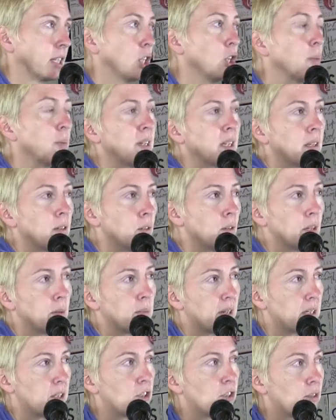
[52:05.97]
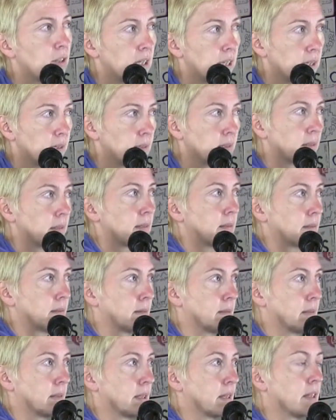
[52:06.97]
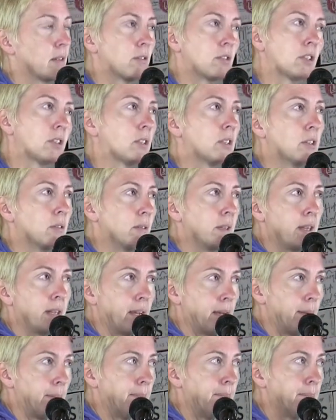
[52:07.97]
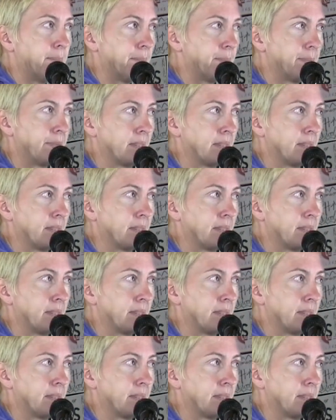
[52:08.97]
You're being annoyed by choice. They're just doing them.